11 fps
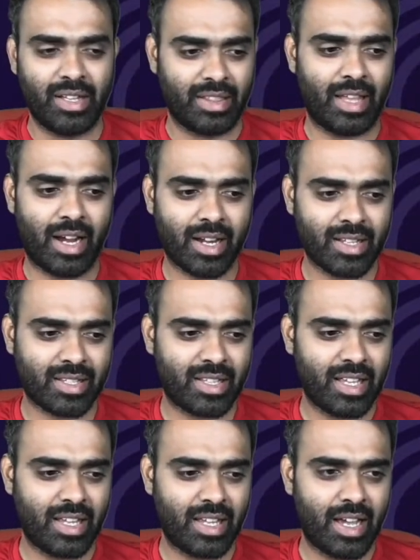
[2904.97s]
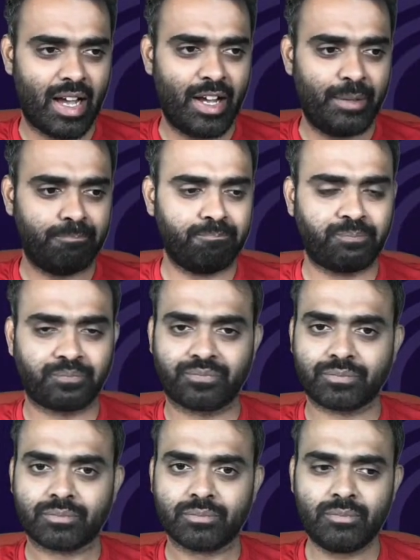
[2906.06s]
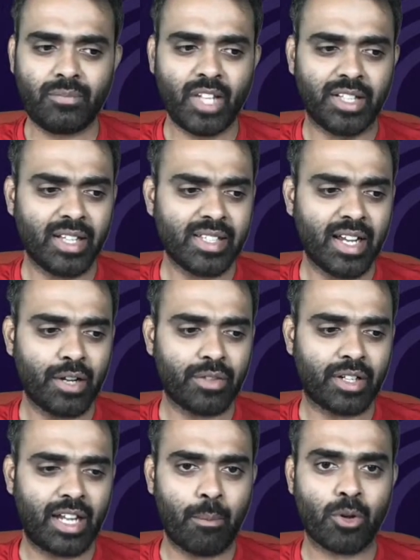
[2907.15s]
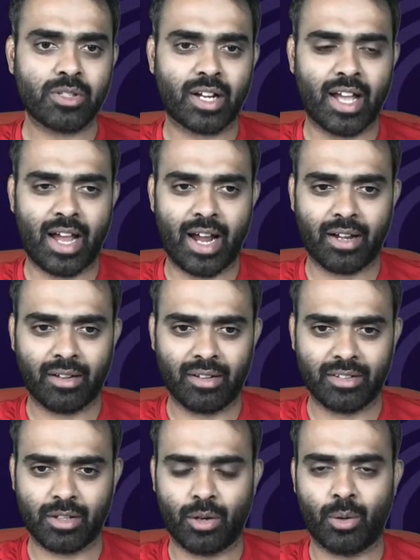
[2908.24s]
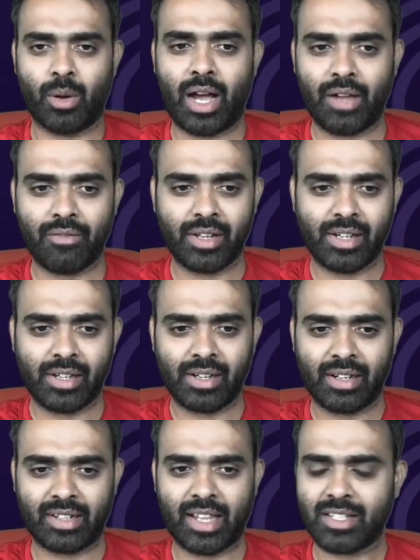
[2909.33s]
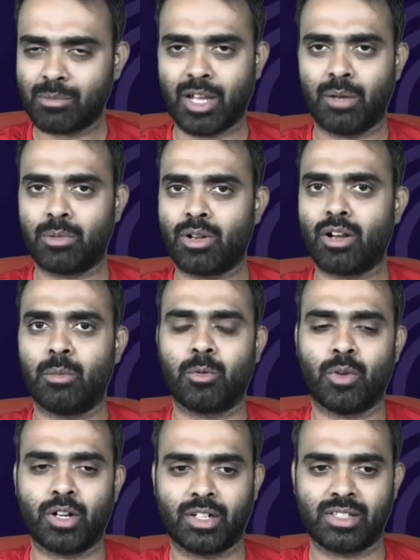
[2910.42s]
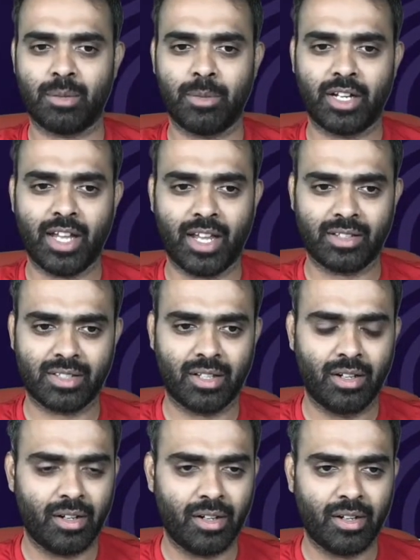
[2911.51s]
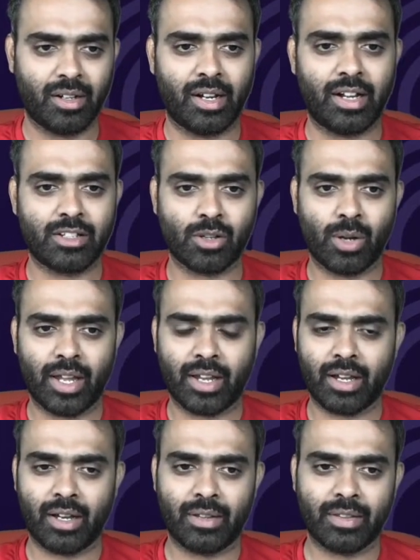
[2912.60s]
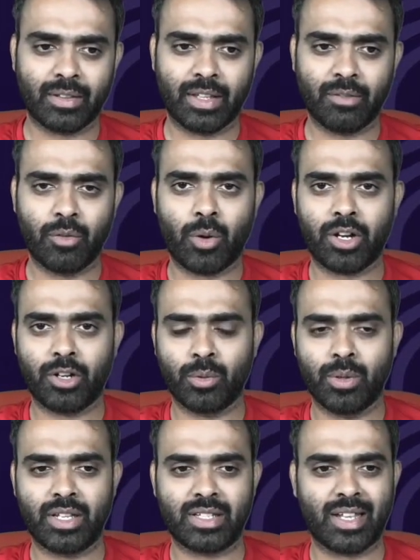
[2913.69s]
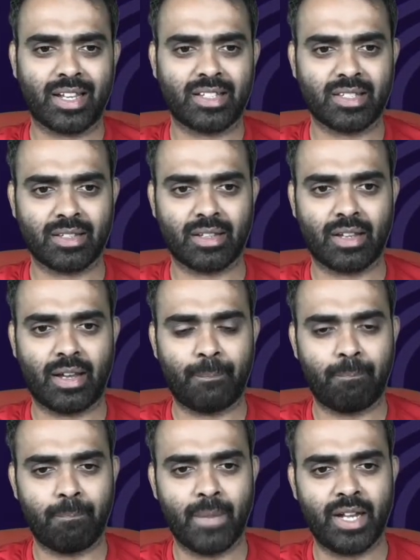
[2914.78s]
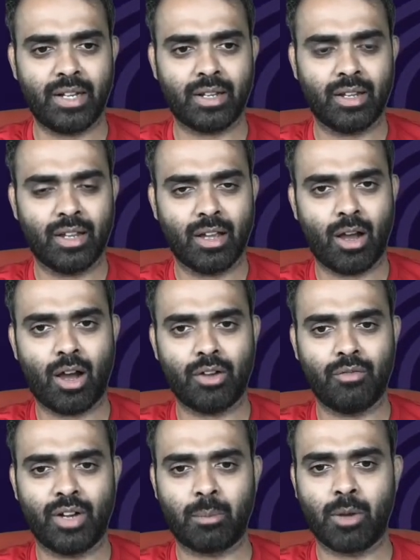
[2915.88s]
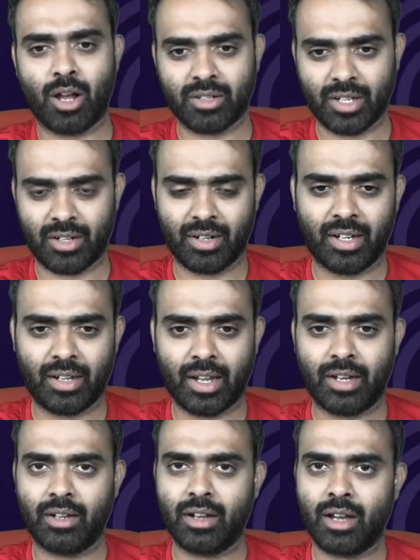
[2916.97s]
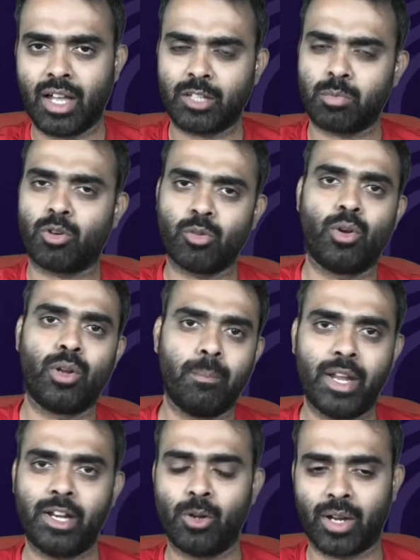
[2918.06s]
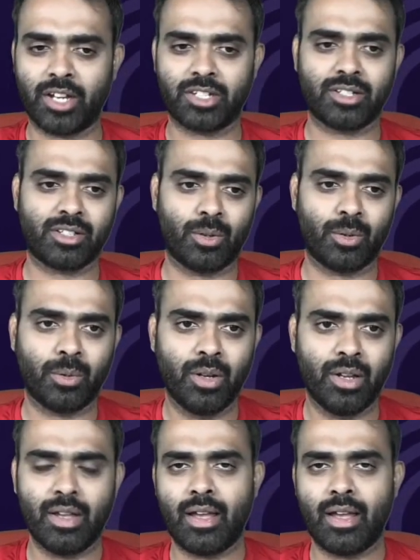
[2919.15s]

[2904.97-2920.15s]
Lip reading: that is that's the end of the demos that I had. So I will take some time to talk about what's coming next, right? So the thing we want to do is next mint on VID blockchain, right? And export to many locations. So